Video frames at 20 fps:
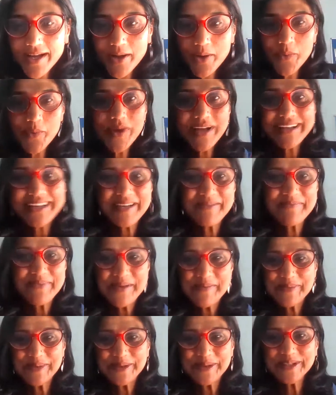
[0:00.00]
Welcome,
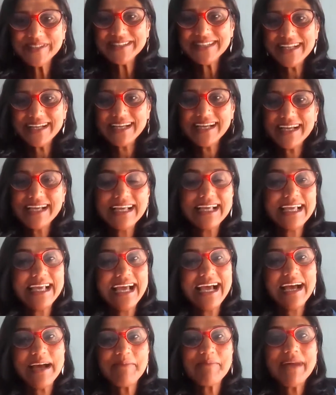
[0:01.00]
people.
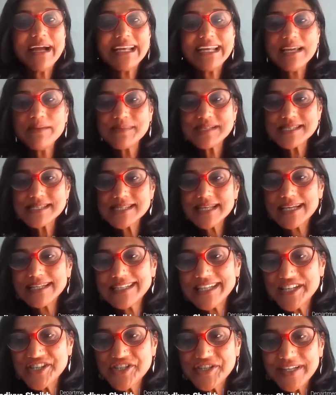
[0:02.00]
My name is
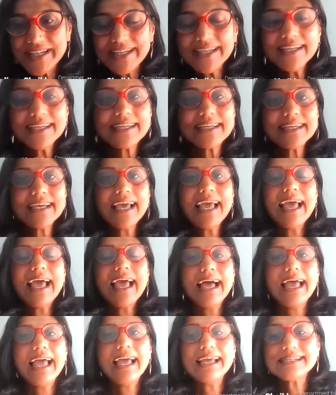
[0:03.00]
Sa'adiyya Shaikh,
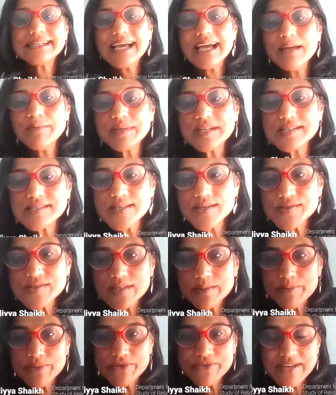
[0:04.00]
and I'm an
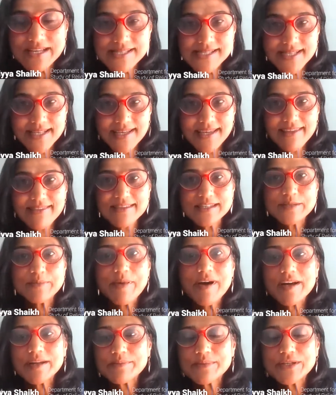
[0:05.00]
associate professor in the
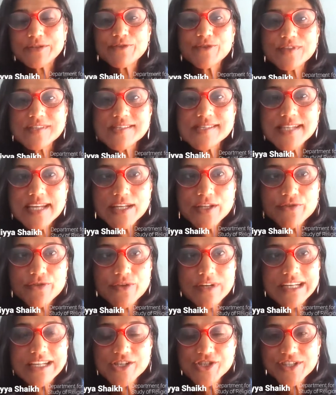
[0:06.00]
Department for the Study
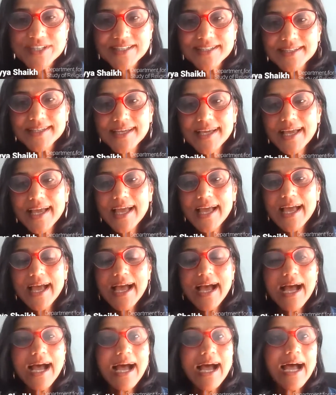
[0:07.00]
of Religion.
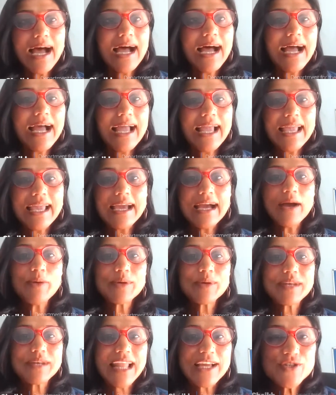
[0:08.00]
I
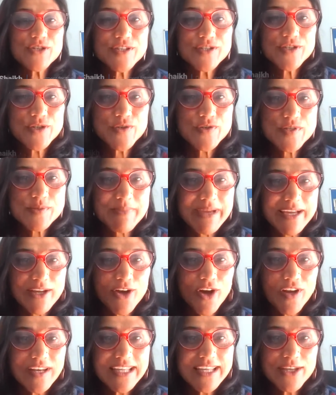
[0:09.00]
would like to introduce my
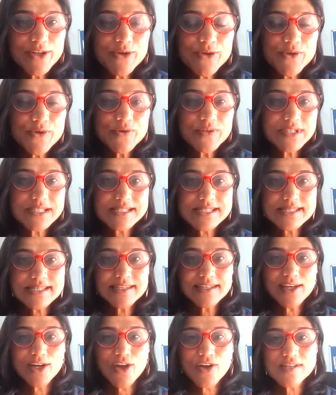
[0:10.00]
colleague, who you can
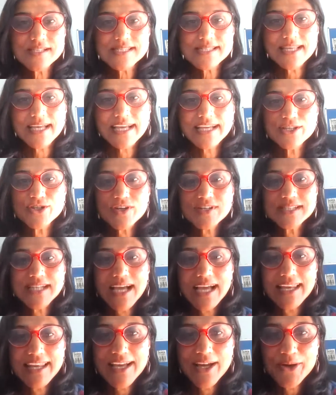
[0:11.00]
see alongside Dr.
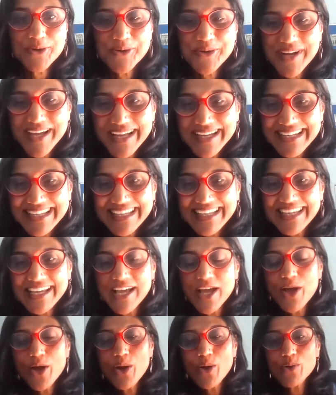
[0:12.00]
Ala Hourani,
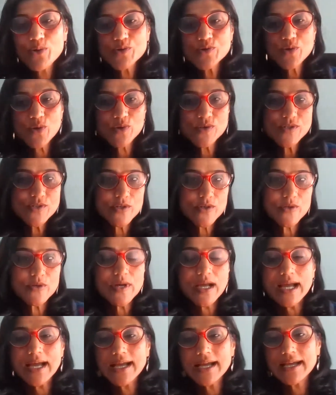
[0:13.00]
who's
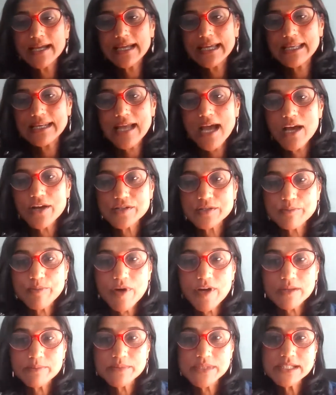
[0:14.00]
also in our
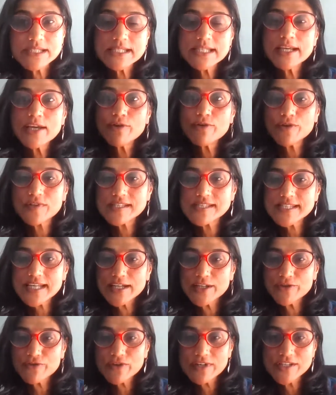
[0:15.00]
Department for the
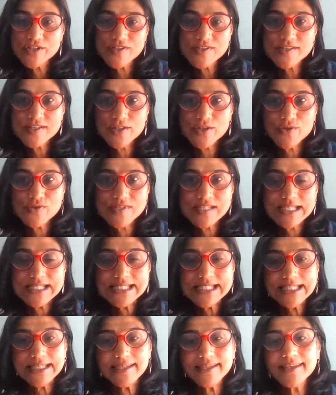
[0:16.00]
Study of Religions at
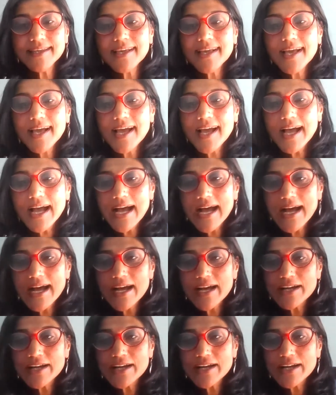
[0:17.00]
UCT.
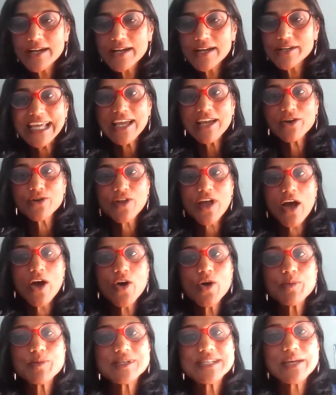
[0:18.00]
Today, on
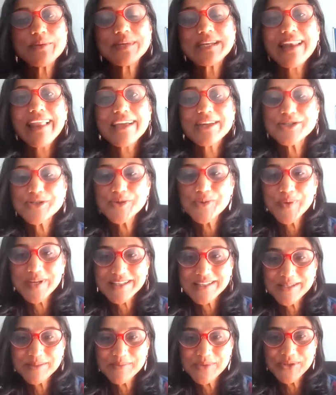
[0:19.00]
our open day, we'd like to
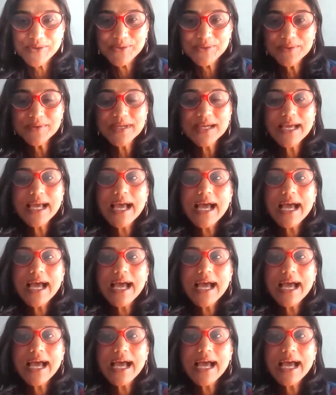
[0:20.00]
welcome you.